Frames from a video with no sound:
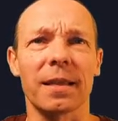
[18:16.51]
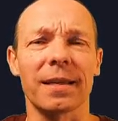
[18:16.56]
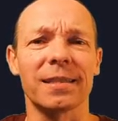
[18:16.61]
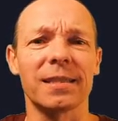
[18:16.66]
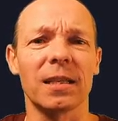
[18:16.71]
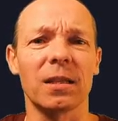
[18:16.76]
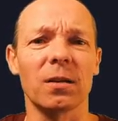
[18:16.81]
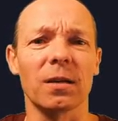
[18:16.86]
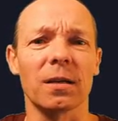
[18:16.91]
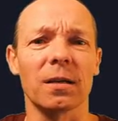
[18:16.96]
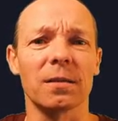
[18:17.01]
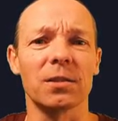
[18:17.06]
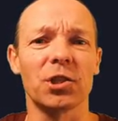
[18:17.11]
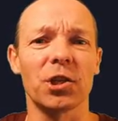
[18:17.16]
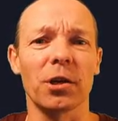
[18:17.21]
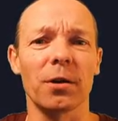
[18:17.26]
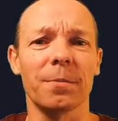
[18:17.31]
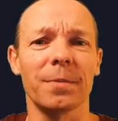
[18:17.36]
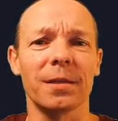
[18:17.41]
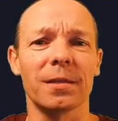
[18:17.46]
They said they're going to,
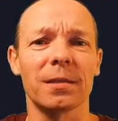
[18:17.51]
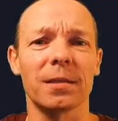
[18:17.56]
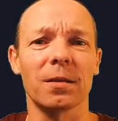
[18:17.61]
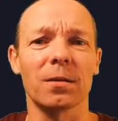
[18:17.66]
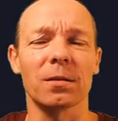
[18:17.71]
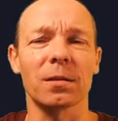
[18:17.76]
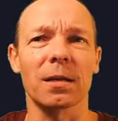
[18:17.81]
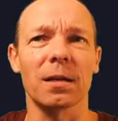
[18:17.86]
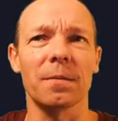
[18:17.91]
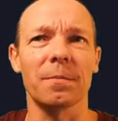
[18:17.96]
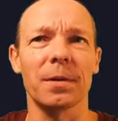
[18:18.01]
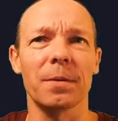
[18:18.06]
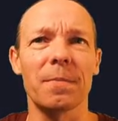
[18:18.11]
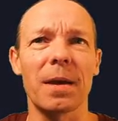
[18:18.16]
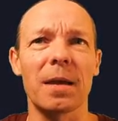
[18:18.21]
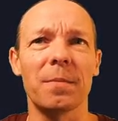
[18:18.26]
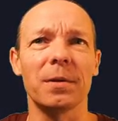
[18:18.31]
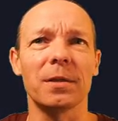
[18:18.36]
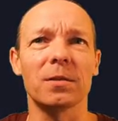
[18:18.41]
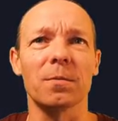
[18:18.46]
Jeremy said it's going to be
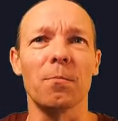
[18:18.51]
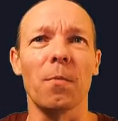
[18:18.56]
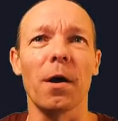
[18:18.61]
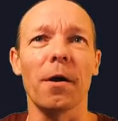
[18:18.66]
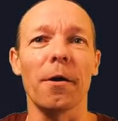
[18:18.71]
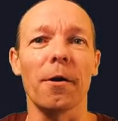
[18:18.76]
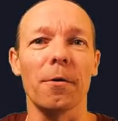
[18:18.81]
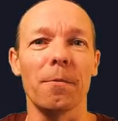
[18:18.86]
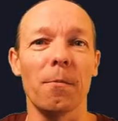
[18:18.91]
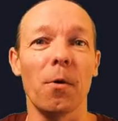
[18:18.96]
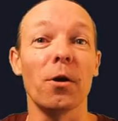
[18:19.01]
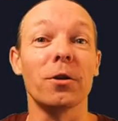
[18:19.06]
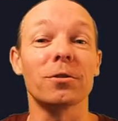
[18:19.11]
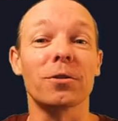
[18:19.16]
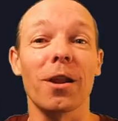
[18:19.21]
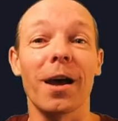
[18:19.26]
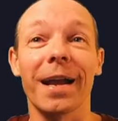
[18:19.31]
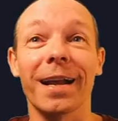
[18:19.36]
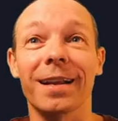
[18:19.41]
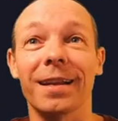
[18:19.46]
maybe tomorrow, most
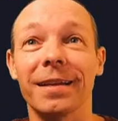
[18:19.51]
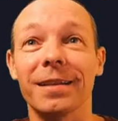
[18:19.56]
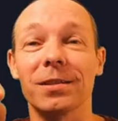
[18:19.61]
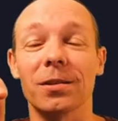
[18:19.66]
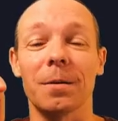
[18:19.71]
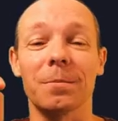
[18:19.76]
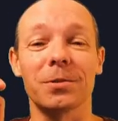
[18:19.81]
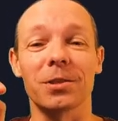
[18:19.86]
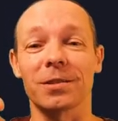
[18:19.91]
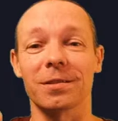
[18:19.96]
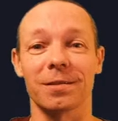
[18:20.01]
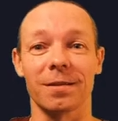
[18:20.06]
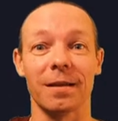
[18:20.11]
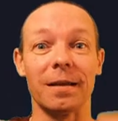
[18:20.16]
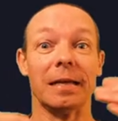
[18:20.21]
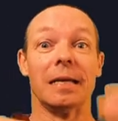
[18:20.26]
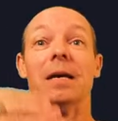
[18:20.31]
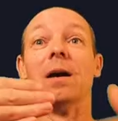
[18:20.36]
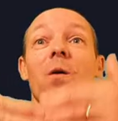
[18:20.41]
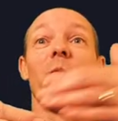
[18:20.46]
likely. So I'm just
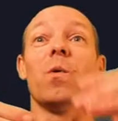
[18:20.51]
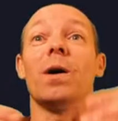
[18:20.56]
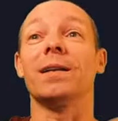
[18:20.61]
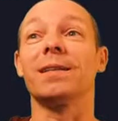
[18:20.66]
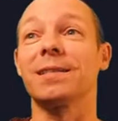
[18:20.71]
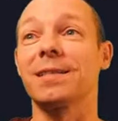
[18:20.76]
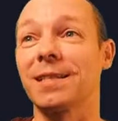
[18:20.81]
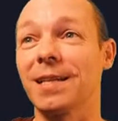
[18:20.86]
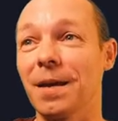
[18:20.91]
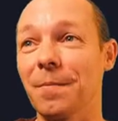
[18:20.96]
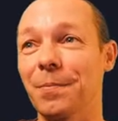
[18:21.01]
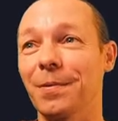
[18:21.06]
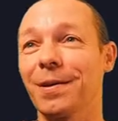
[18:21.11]
one step.